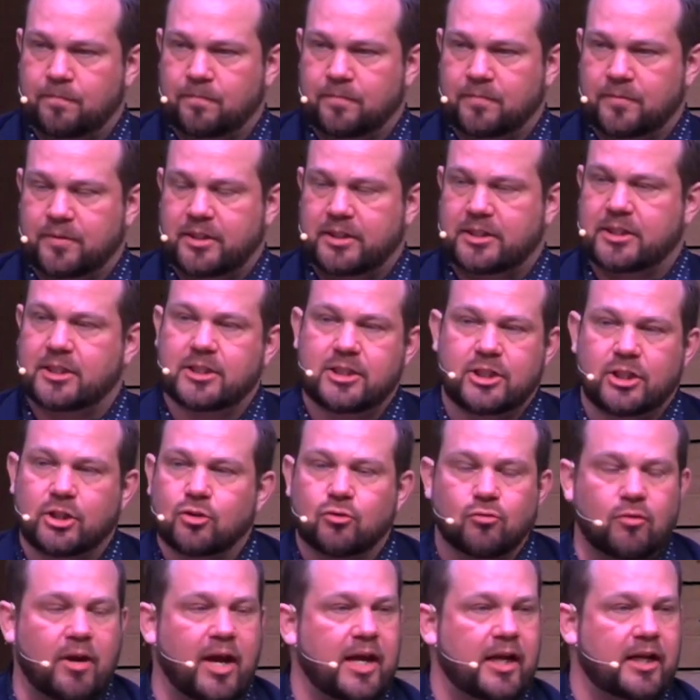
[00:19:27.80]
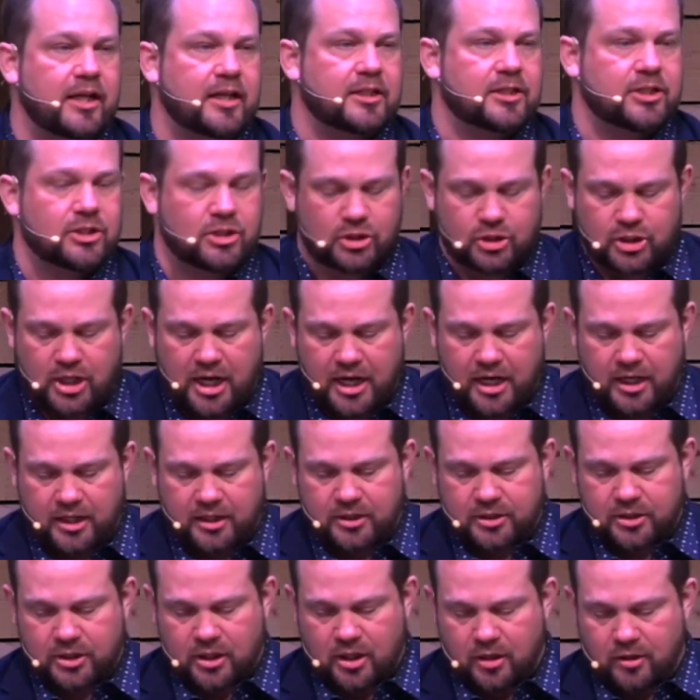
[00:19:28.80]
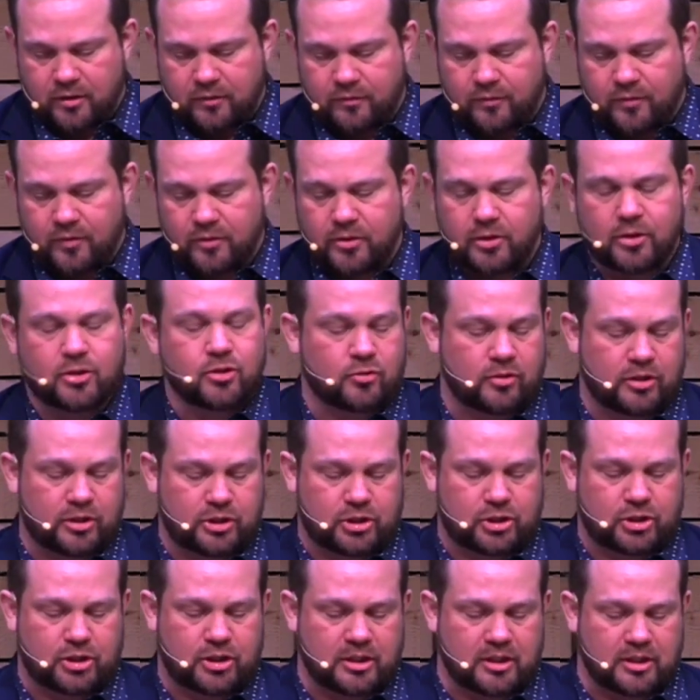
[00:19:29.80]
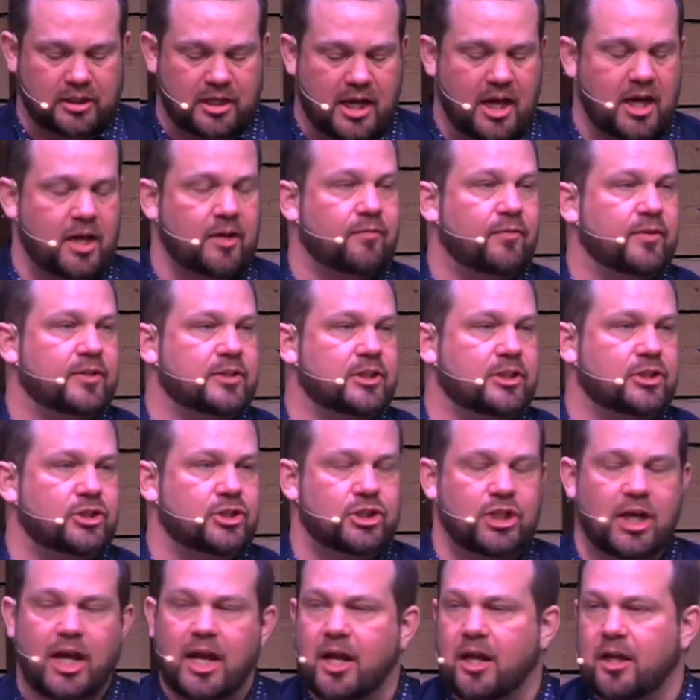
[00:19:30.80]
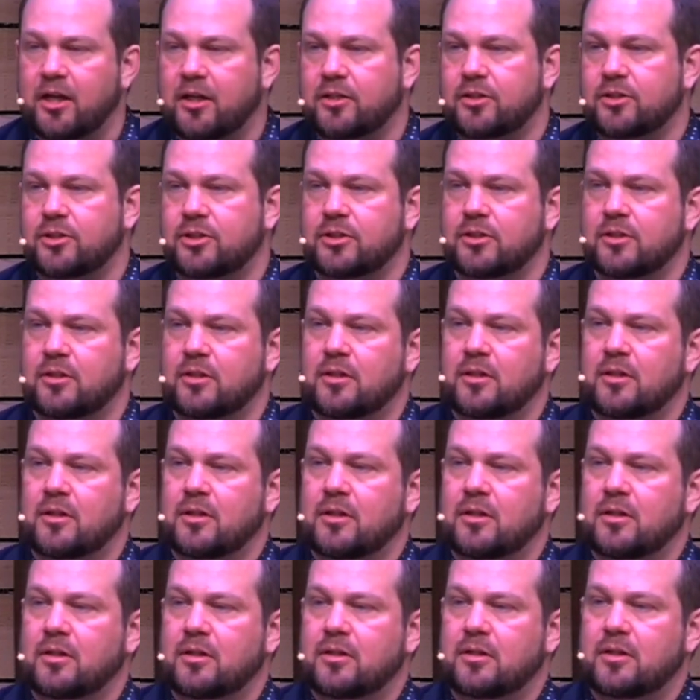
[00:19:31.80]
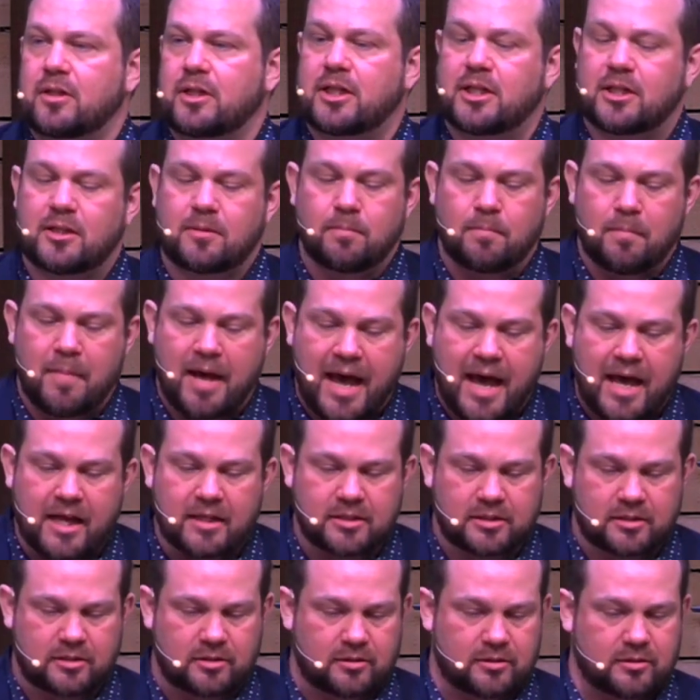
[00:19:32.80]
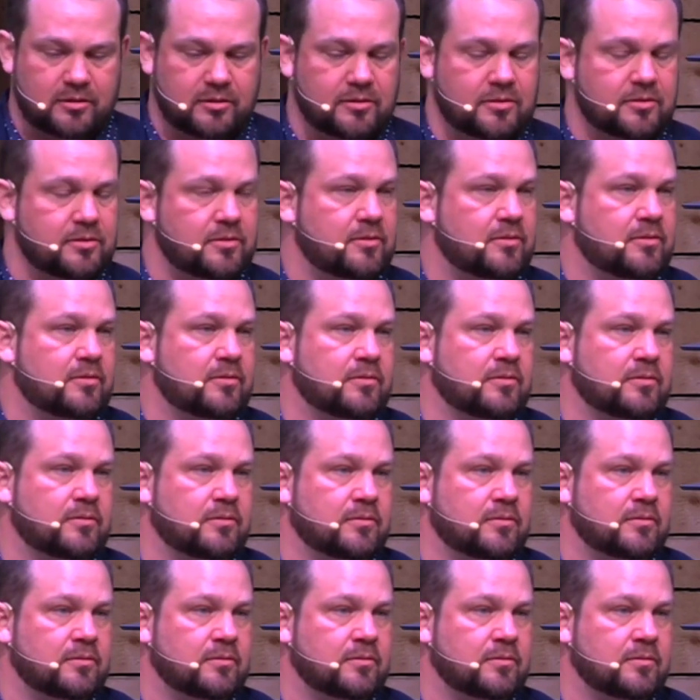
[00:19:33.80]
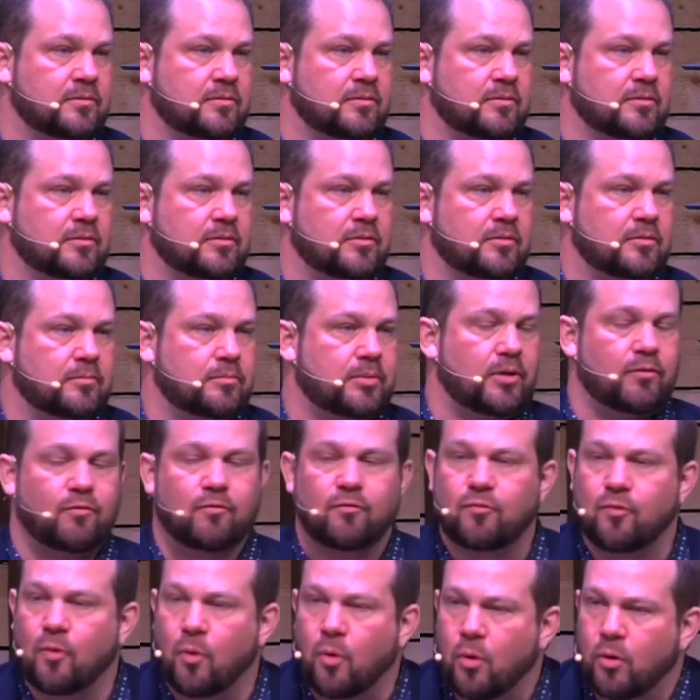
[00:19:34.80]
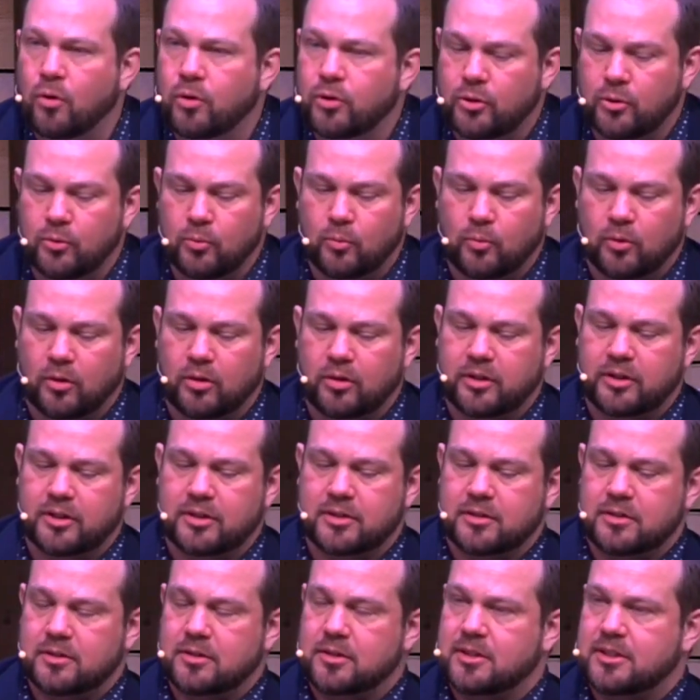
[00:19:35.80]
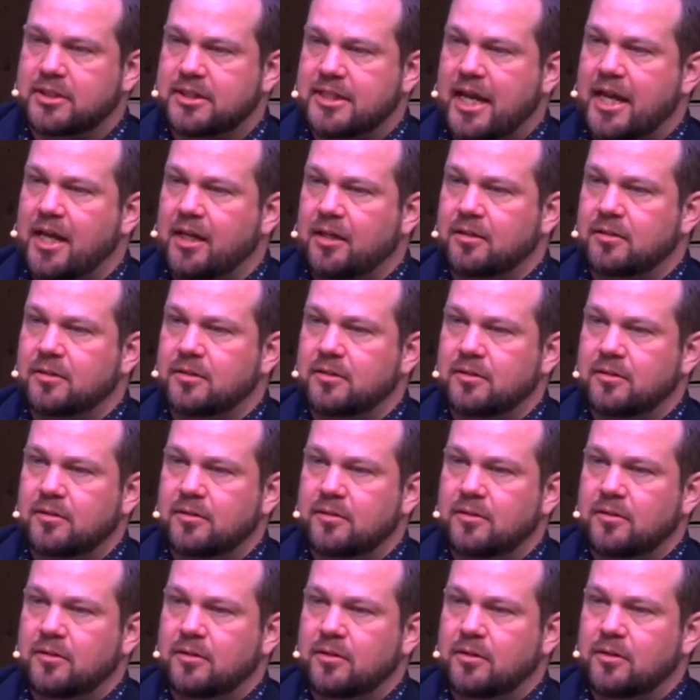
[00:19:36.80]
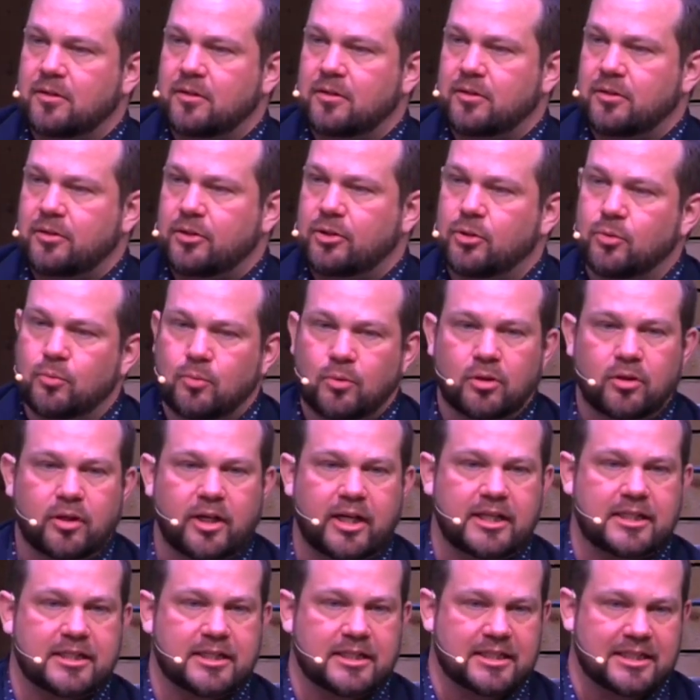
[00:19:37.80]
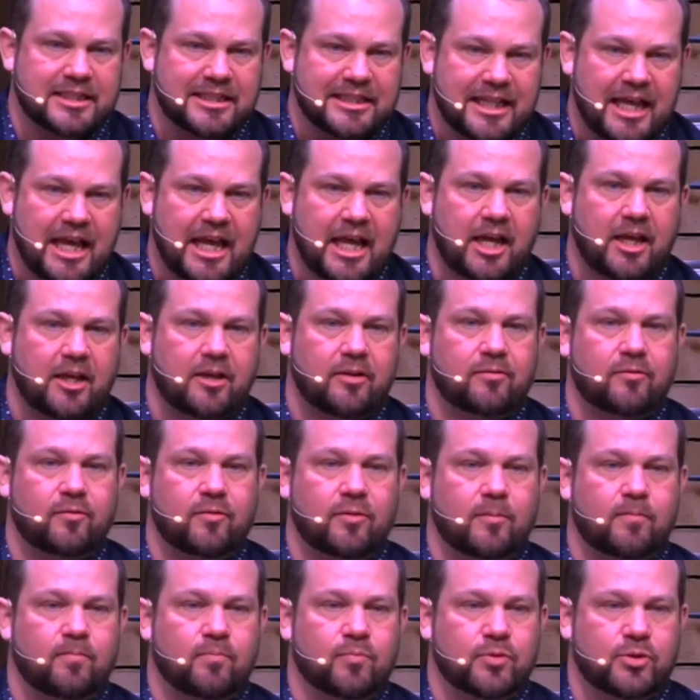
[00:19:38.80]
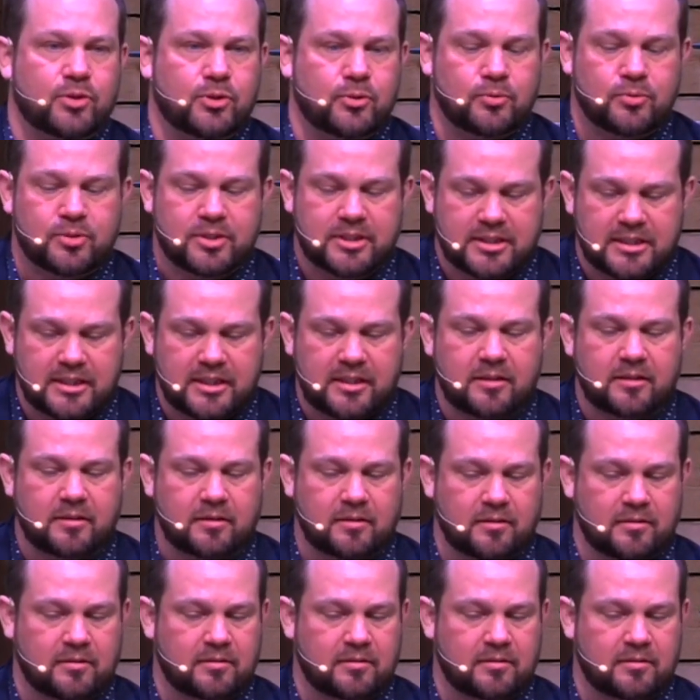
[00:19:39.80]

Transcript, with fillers: This is the great exchange of the Christian life. It's a change in masters. Before you were a saint, you were a slave to sin.